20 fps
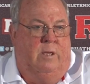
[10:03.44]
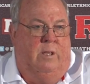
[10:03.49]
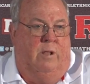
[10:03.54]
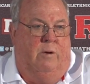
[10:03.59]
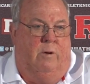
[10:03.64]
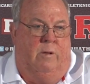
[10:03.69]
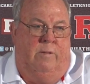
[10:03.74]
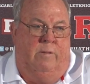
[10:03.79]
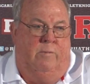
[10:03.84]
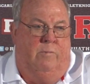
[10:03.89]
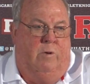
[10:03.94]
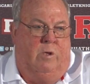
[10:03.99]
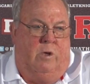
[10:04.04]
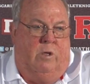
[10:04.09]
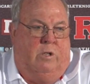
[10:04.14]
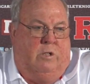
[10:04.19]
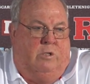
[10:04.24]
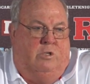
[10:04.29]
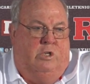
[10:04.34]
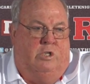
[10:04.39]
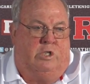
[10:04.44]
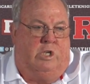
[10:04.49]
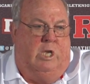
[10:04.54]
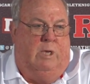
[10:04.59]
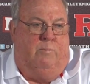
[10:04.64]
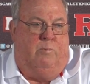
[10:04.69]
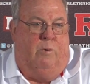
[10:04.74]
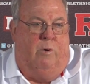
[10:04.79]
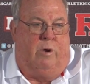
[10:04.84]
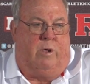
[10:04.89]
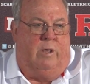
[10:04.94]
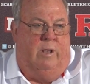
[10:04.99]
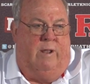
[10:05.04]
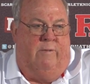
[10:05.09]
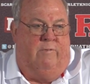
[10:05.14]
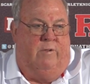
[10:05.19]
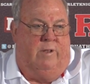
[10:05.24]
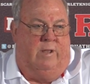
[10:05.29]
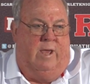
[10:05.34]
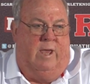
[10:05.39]
you know, we're going to just keep
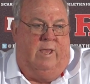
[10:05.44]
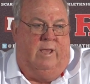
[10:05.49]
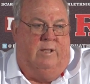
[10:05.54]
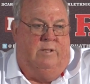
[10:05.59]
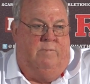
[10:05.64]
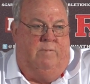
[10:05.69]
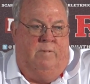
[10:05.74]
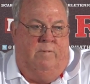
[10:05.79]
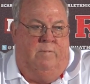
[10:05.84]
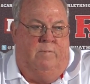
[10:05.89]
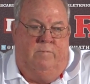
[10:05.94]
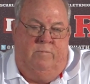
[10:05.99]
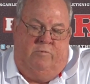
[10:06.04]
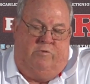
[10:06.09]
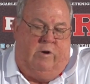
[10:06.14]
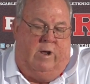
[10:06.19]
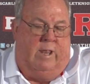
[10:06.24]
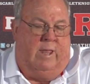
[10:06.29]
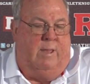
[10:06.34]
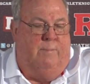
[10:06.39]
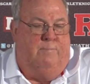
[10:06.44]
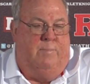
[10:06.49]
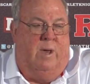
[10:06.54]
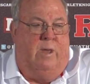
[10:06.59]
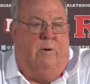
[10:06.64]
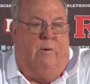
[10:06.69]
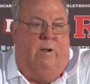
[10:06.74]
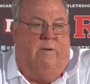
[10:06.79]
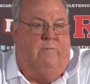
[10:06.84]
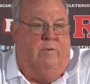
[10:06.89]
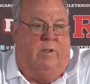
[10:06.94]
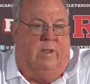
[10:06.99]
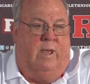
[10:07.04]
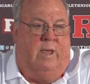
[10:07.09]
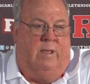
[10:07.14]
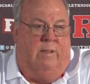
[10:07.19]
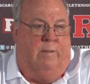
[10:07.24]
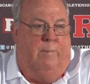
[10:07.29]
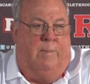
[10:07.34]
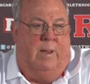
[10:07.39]
working every day and try to get better every
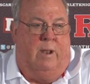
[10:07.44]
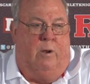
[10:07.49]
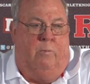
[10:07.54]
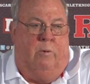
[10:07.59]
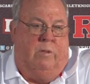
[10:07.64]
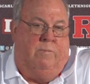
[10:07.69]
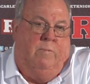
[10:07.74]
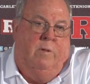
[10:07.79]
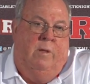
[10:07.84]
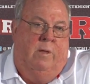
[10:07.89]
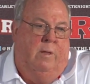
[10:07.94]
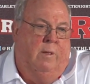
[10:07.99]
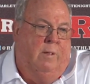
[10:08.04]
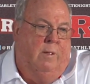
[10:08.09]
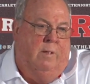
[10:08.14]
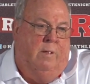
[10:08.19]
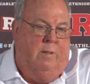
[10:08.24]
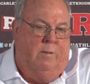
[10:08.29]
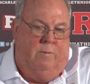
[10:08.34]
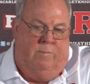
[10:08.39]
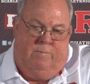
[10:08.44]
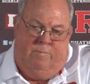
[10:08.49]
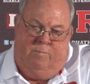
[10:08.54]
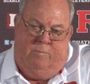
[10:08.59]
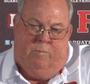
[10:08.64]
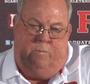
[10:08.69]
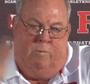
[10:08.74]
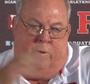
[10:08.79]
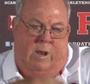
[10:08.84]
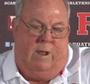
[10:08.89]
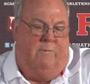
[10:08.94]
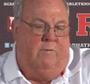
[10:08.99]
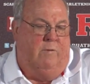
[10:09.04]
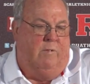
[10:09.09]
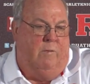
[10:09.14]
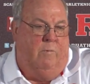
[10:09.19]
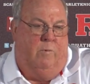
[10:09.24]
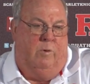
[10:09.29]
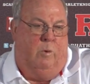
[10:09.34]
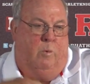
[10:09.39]
day. No matter what,
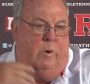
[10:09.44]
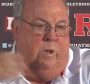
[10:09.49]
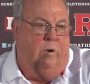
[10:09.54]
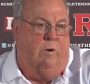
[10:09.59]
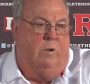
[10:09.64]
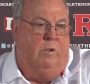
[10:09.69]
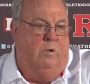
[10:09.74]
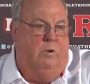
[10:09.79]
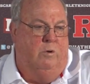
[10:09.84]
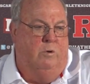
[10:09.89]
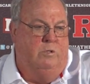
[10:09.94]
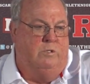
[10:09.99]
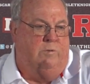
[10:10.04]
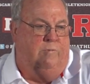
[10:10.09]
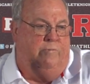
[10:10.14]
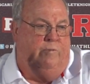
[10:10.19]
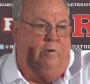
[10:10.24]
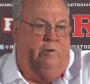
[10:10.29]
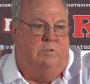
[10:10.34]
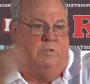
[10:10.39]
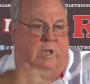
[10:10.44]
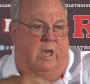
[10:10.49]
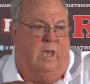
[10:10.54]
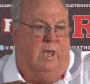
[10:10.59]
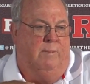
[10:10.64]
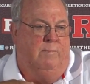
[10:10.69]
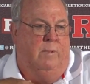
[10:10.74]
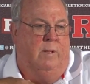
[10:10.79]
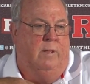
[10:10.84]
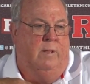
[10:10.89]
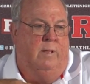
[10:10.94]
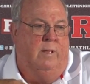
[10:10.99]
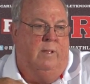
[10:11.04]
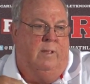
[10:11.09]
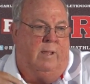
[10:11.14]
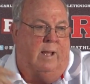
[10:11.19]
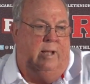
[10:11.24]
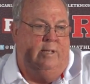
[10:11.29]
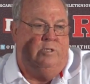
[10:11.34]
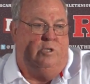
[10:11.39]
whatever we win or lose the first game,
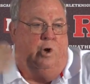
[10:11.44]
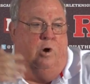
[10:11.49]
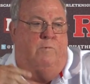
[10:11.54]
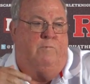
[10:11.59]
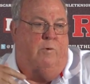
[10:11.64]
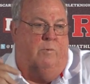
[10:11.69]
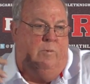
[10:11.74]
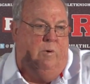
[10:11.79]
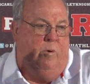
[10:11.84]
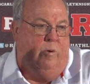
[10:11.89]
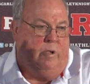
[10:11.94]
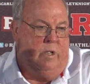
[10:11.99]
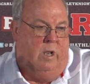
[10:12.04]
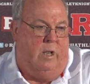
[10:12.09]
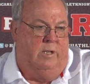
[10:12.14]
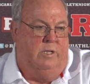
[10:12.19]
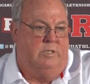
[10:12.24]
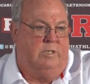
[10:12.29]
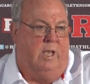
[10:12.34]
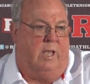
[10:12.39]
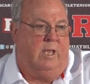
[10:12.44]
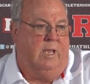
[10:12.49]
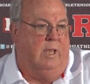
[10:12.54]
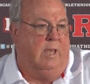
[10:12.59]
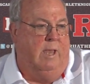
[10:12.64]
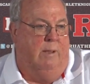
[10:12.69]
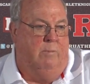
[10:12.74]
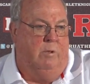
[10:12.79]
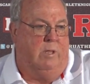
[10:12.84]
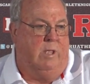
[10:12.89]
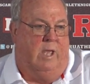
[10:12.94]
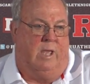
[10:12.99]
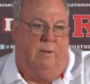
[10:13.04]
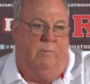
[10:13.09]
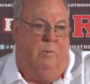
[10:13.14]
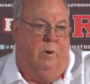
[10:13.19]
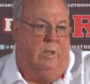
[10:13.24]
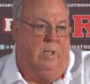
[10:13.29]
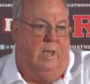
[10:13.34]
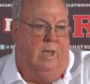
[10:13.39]
that's over. We're working on the second game. We
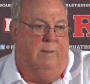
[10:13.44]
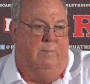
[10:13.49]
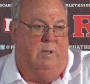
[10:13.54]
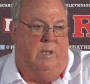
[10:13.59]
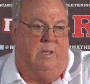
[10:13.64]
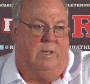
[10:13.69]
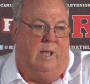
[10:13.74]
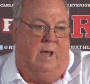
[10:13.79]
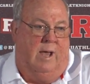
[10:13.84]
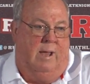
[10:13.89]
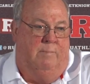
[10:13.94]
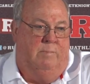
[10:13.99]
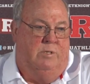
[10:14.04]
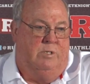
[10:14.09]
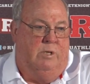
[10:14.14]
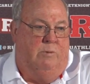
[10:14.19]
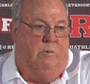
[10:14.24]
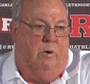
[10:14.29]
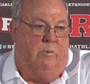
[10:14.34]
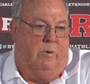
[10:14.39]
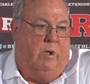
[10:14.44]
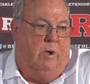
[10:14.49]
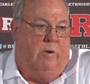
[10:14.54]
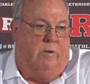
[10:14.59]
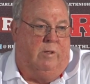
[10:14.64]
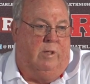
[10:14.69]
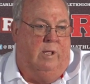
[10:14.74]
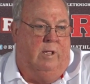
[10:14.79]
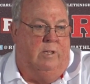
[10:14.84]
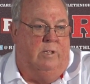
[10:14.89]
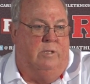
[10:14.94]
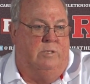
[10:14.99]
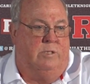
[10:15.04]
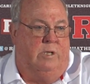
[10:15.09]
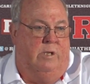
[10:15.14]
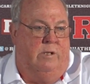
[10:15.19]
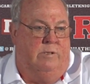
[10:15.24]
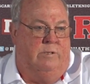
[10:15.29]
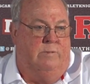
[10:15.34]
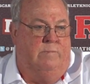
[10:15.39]
take them one game at a time and see where we are at the end of the
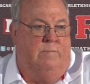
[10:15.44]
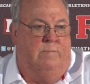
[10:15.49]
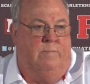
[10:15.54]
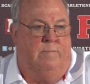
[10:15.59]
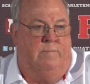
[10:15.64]
season.